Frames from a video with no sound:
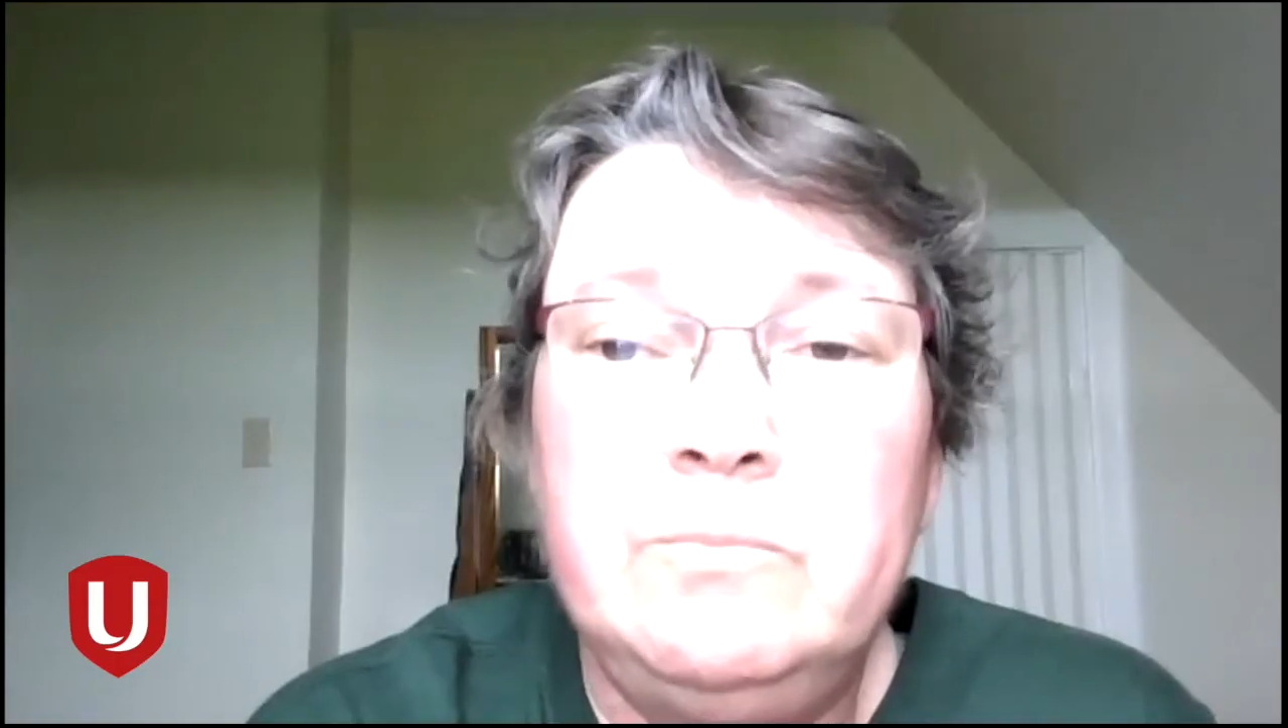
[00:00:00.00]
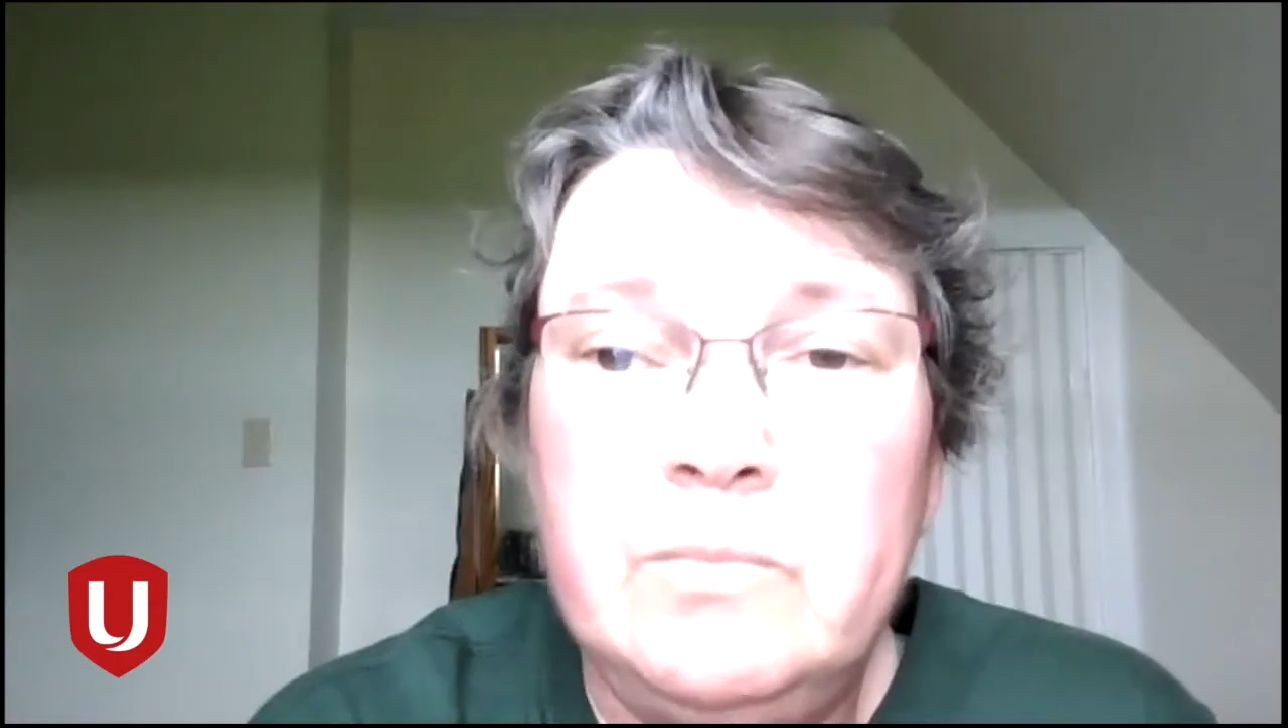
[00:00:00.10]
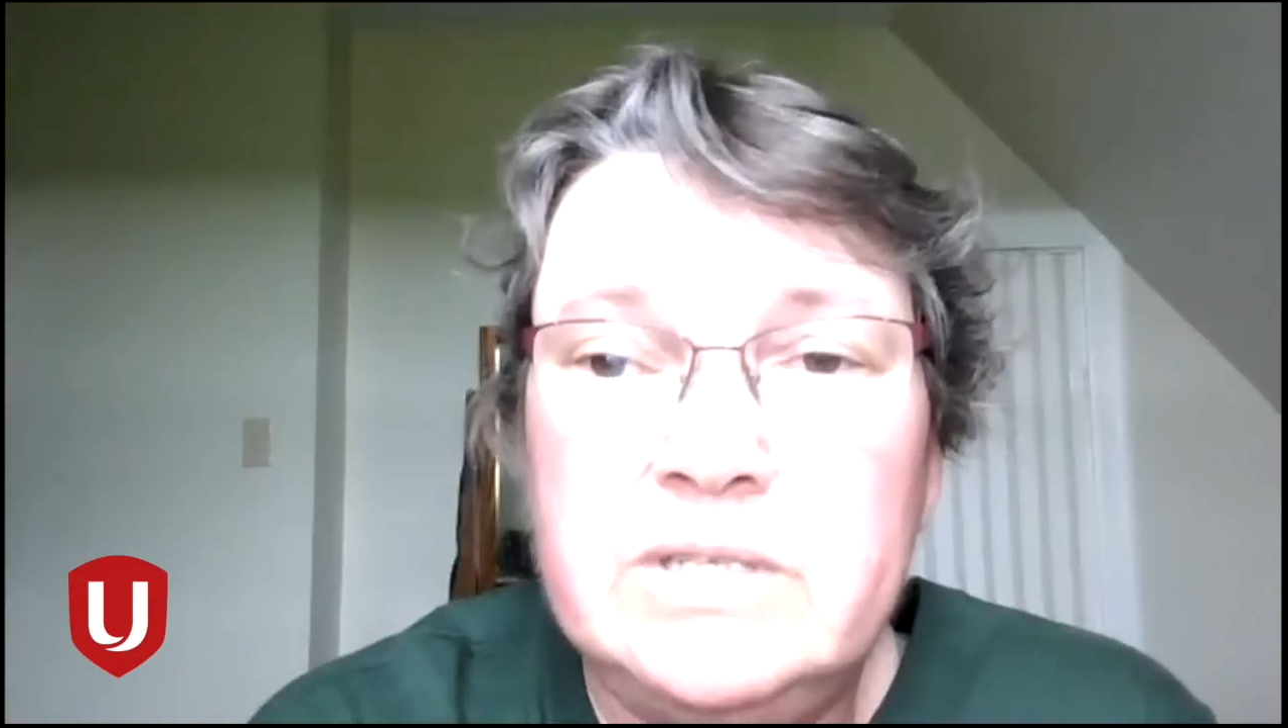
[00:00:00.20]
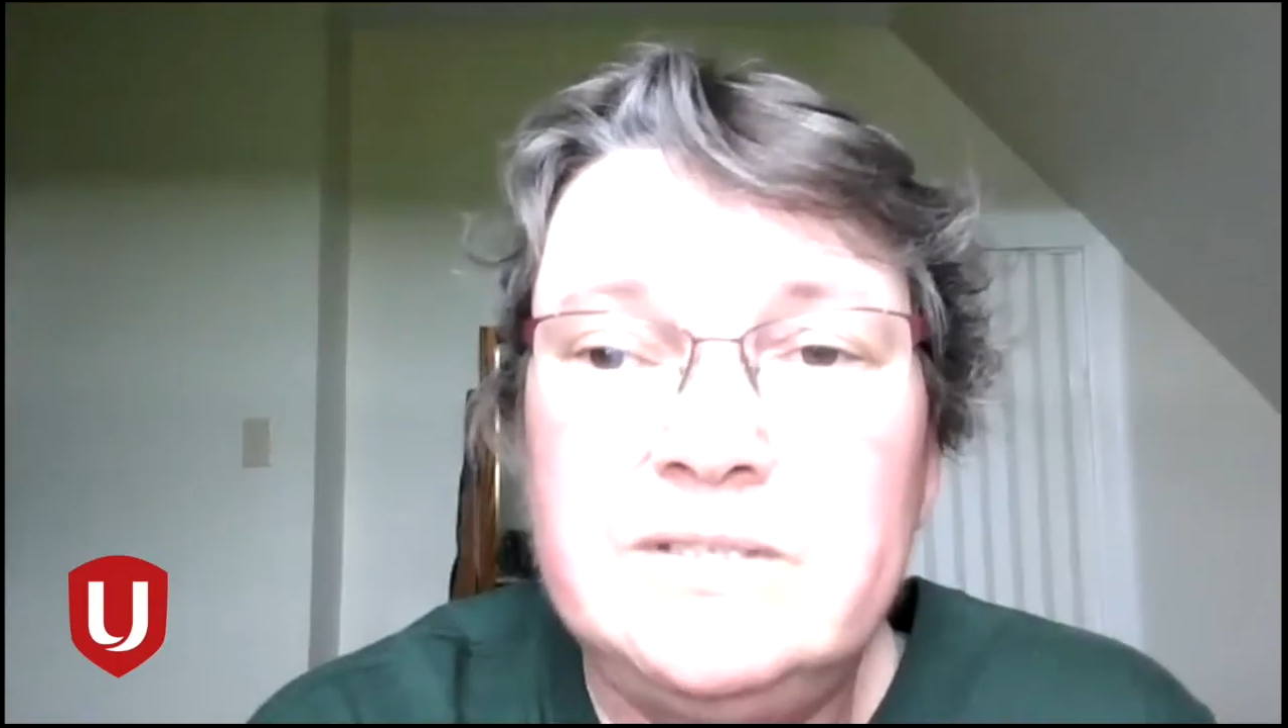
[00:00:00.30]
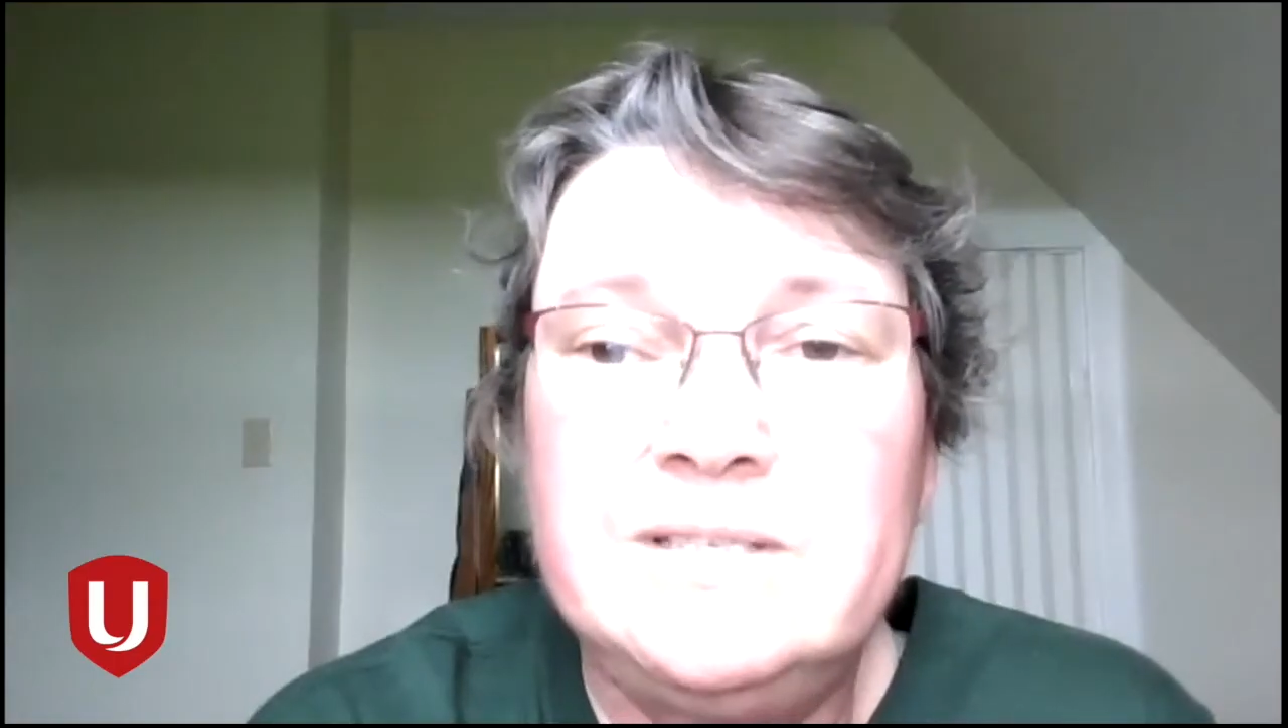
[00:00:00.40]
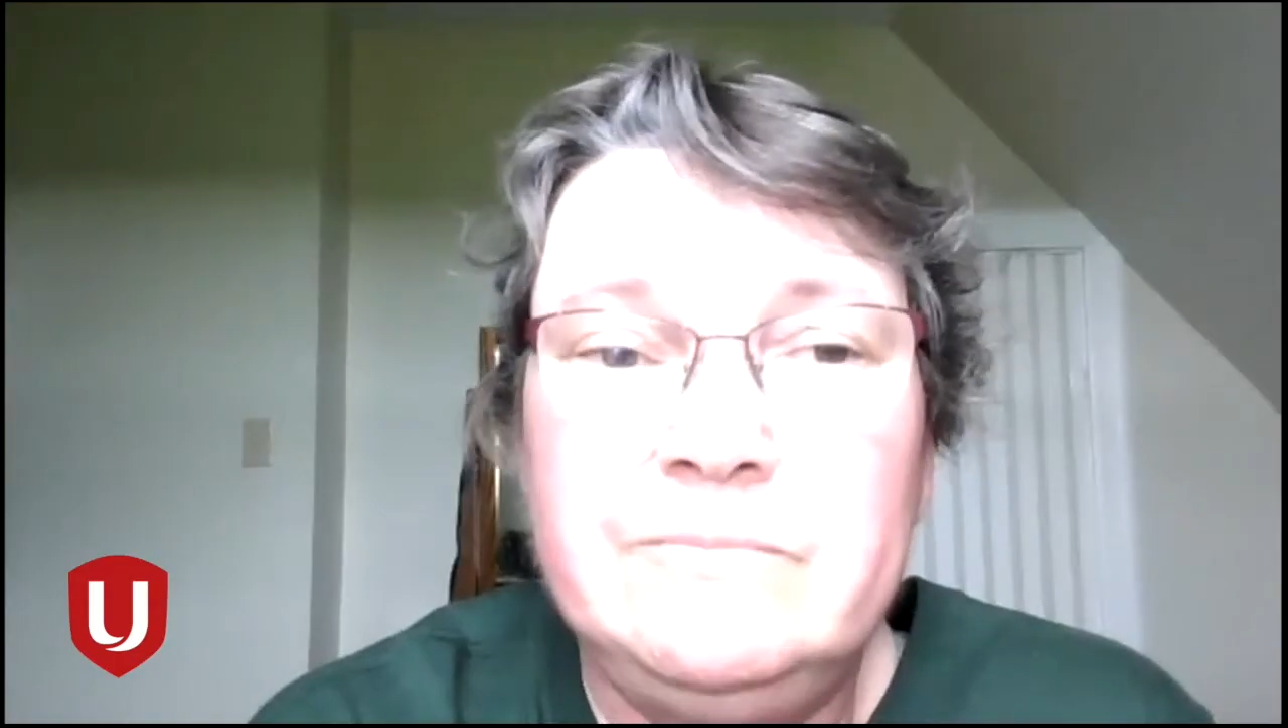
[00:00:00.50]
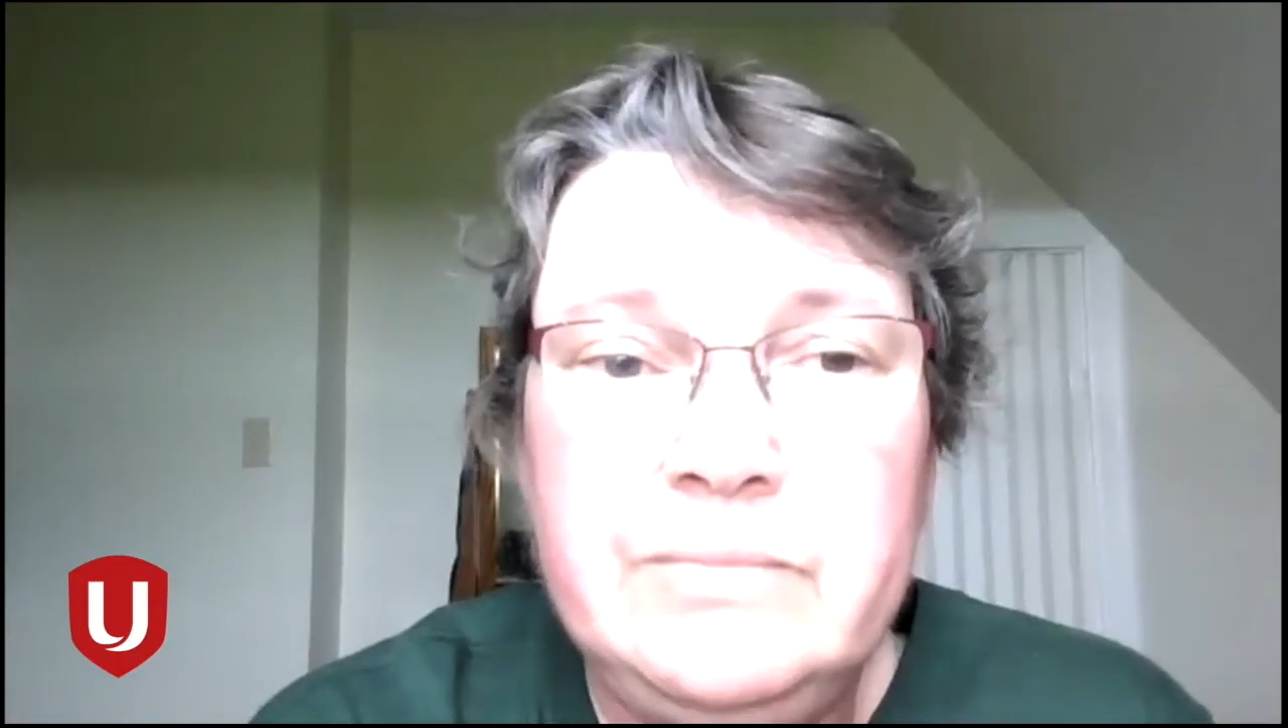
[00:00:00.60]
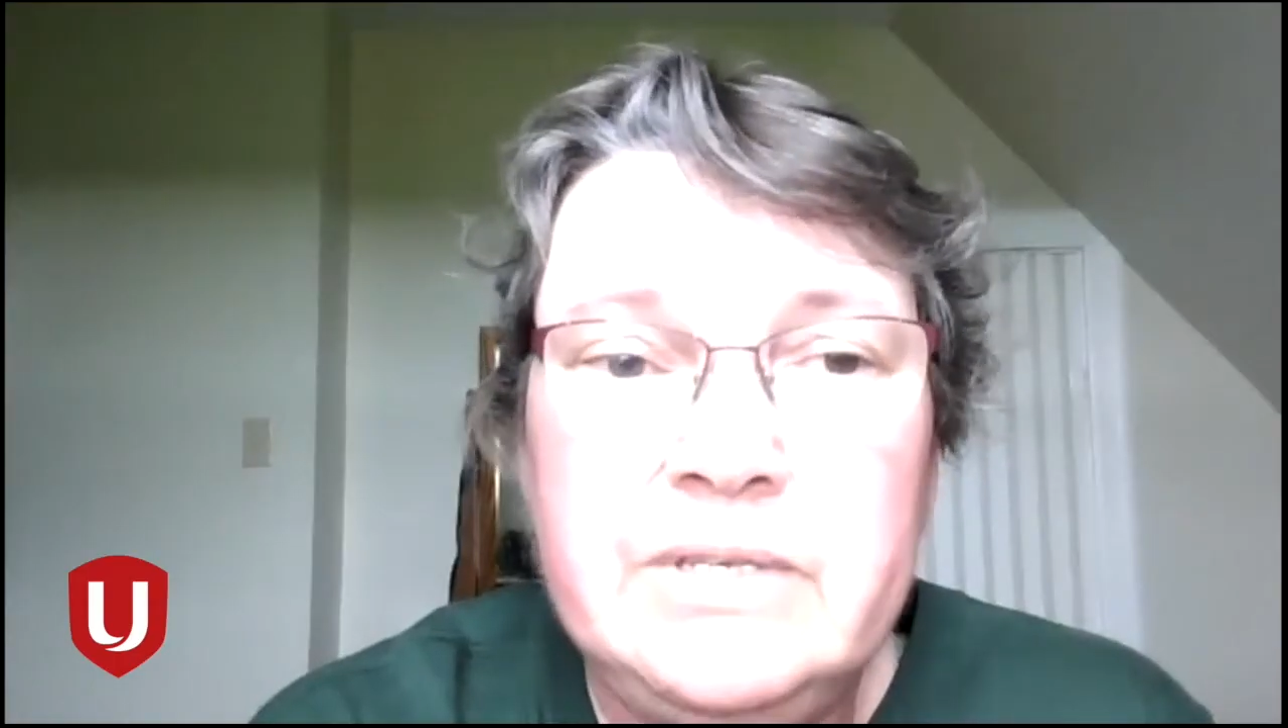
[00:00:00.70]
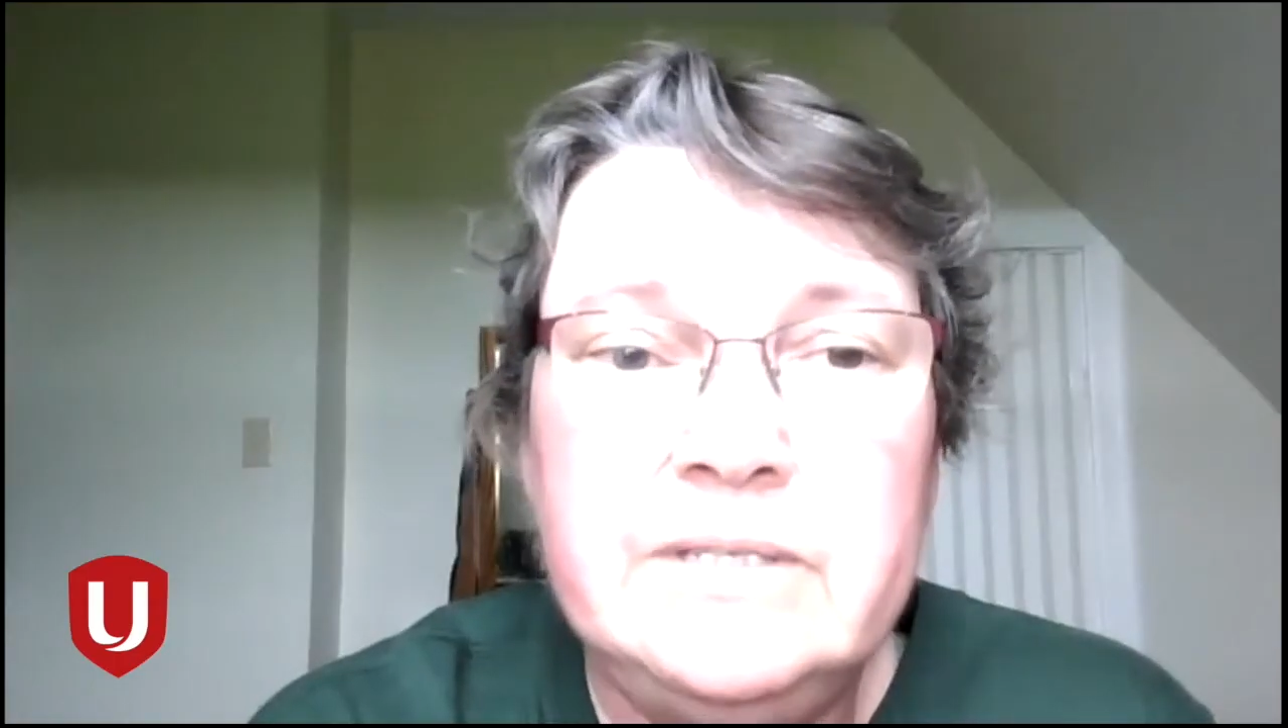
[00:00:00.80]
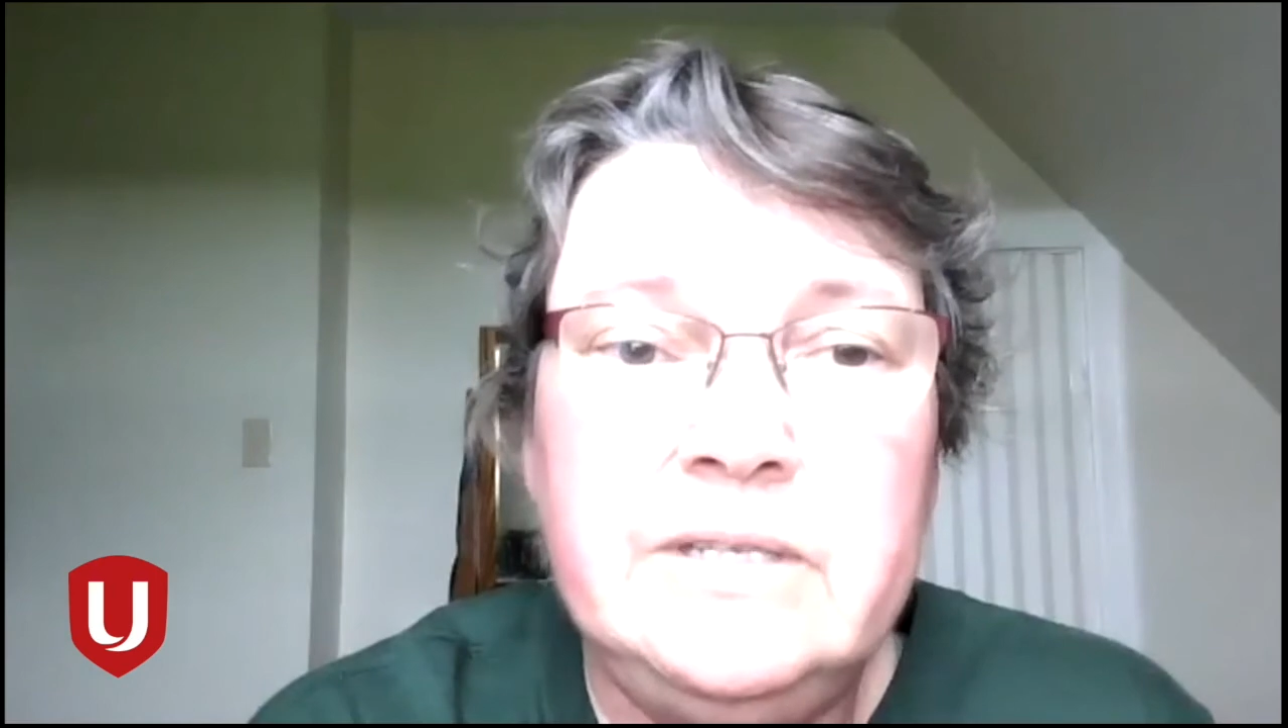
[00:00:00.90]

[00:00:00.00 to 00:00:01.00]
must have been